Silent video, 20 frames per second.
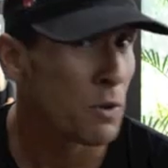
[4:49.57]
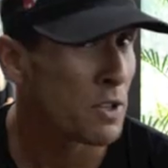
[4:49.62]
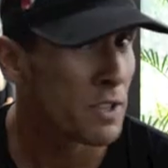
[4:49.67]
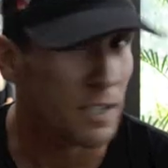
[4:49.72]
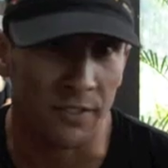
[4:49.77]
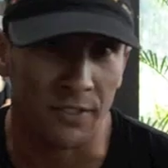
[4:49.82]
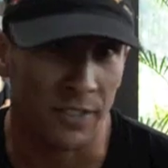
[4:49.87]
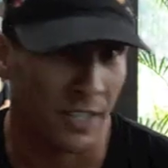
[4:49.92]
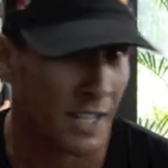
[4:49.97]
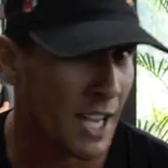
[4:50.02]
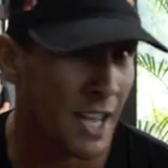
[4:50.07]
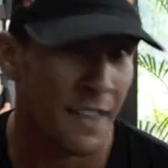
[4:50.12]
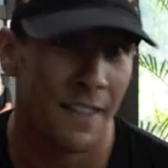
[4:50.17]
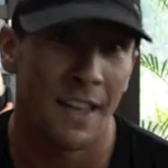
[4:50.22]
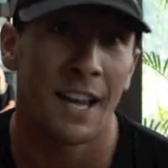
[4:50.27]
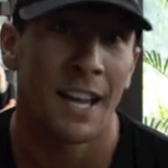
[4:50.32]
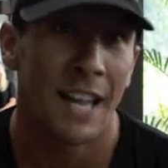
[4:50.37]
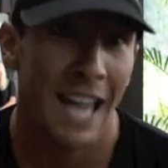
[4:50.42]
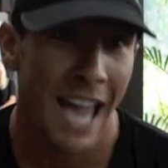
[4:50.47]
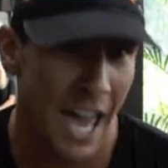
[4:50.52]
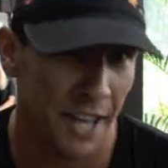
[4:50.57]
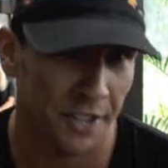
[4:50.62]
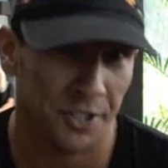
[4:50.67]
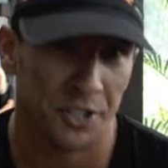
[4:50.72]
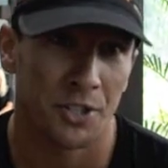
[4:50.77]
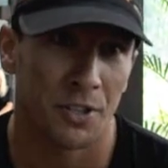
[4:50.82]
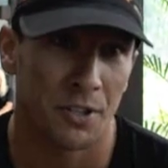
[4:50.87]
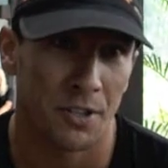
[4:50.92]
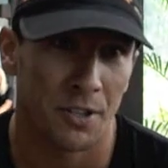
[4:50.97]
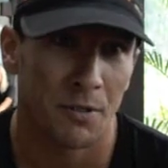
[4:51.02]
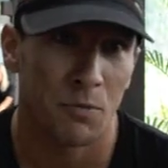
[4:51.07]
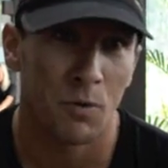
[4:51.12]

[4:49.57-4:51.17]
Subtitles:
in this together attitude.